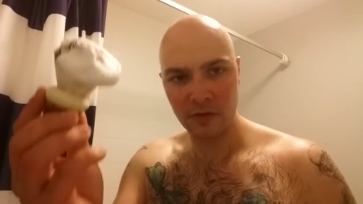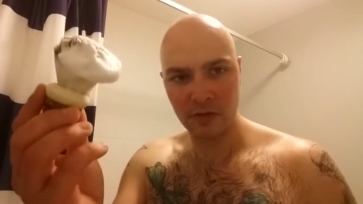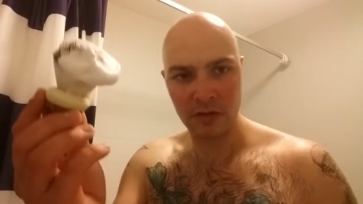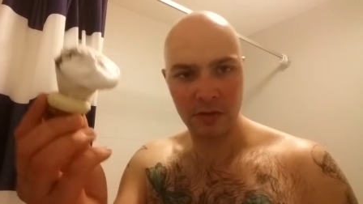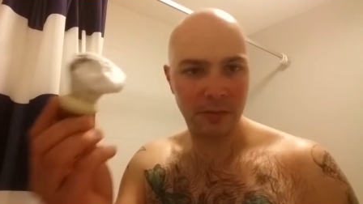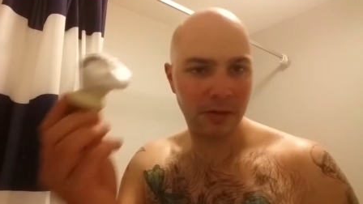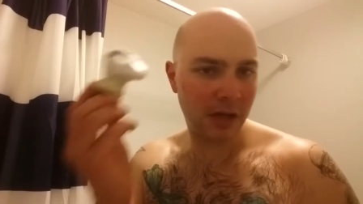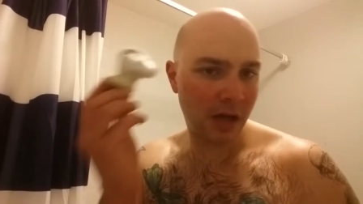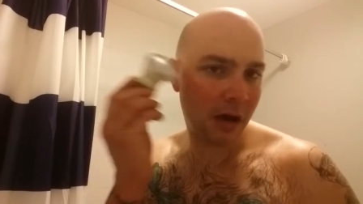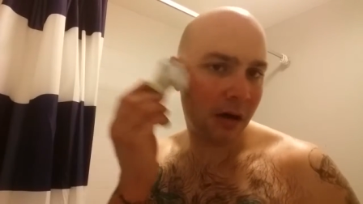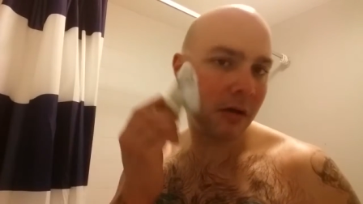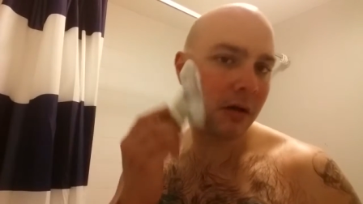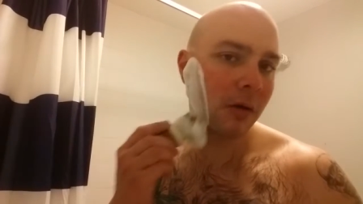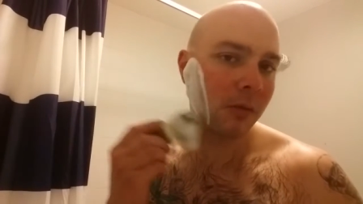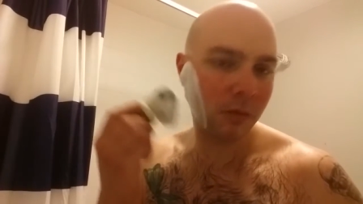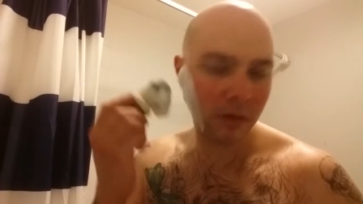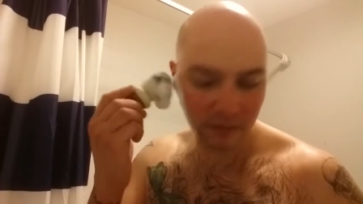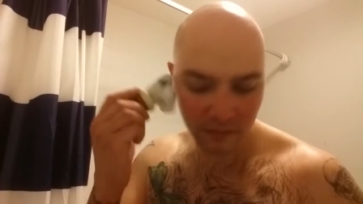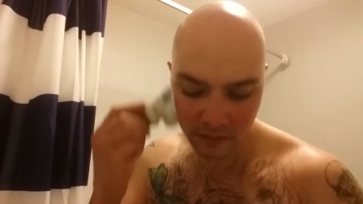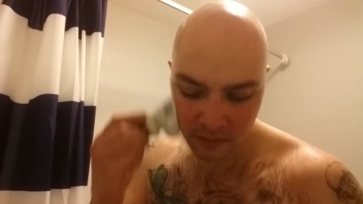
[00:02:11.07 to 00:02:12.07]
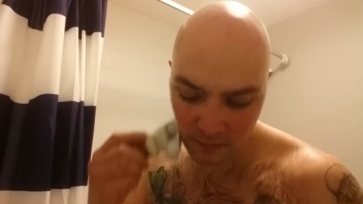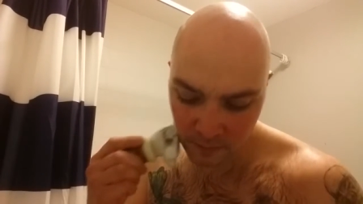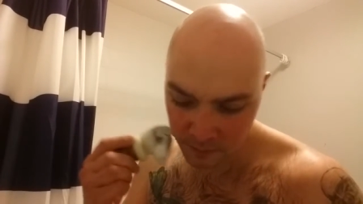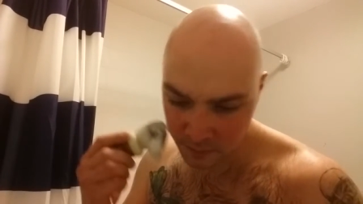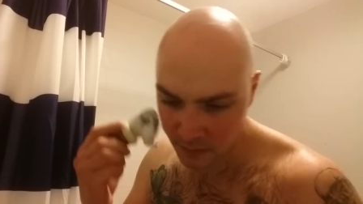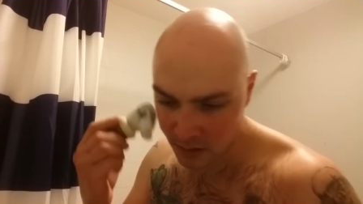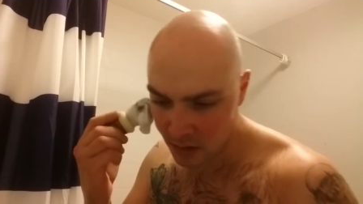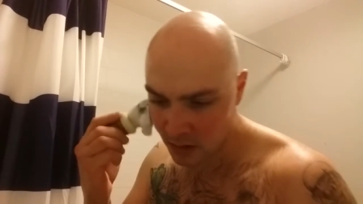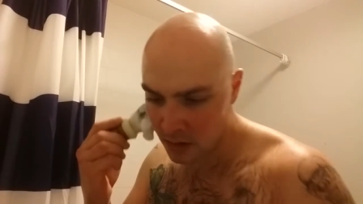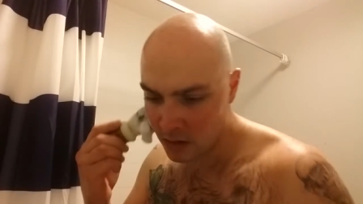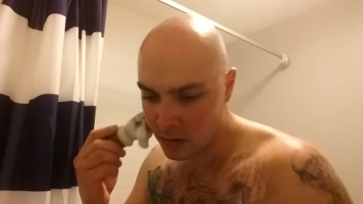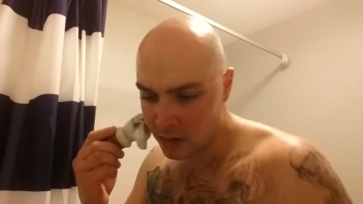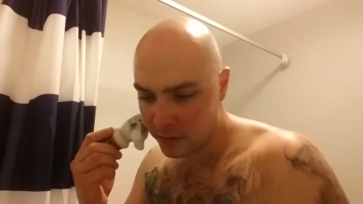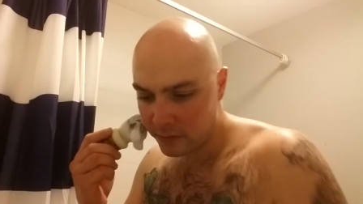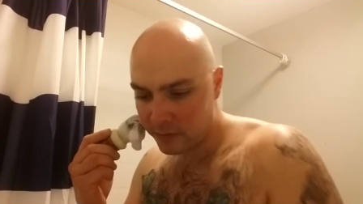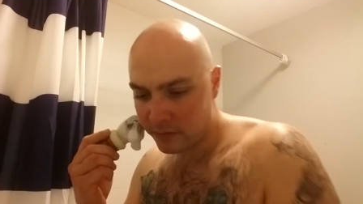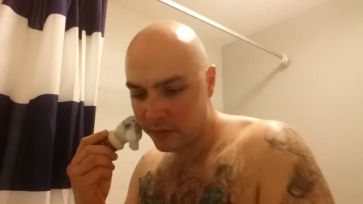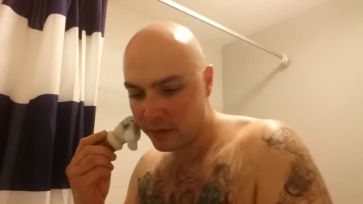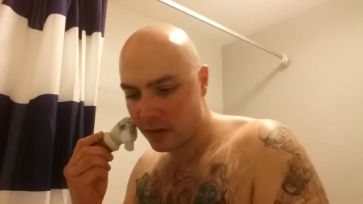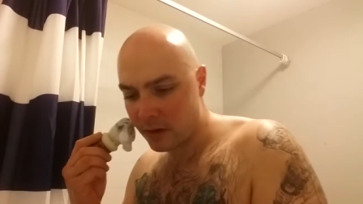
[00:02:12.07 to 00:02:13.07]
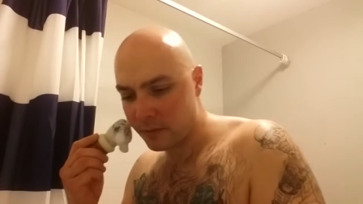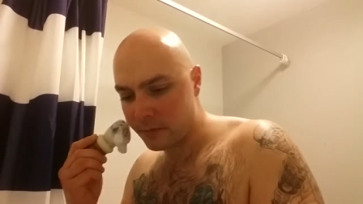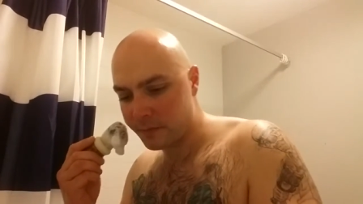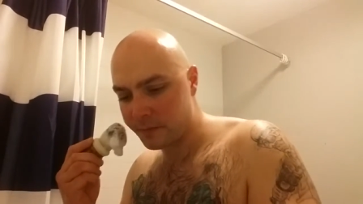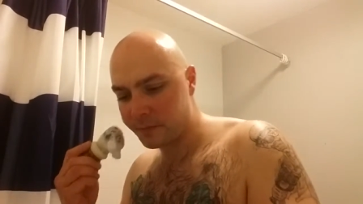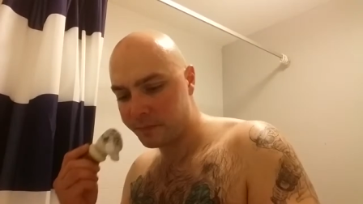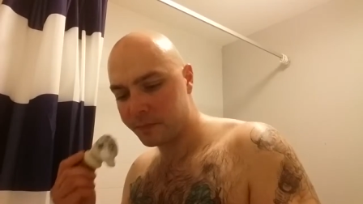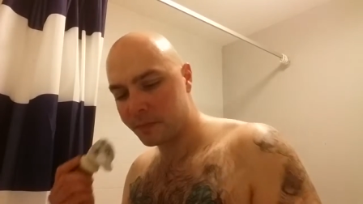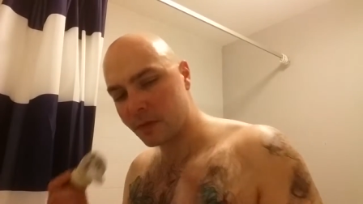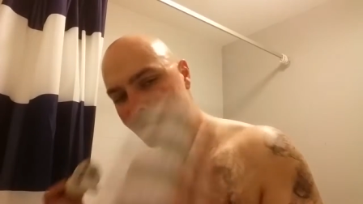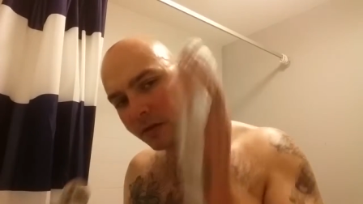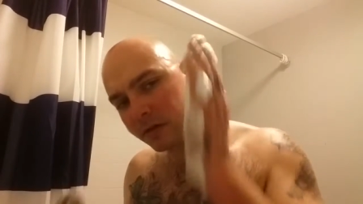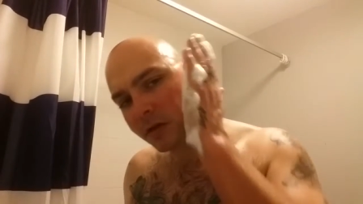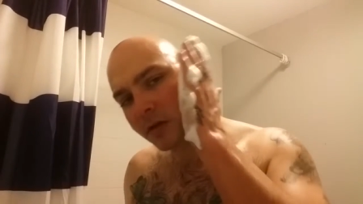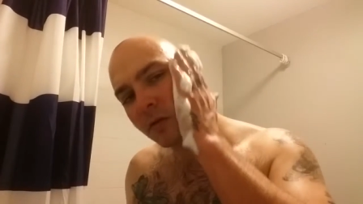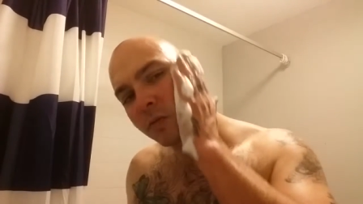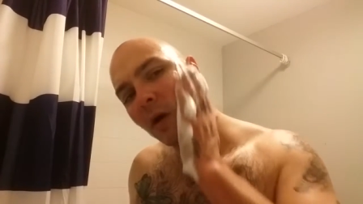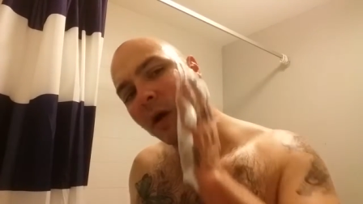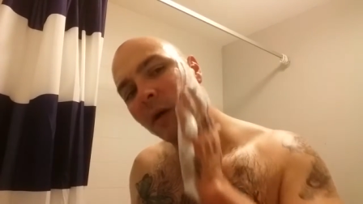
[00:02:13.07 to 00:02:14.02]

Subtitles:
to be going on with. So let's just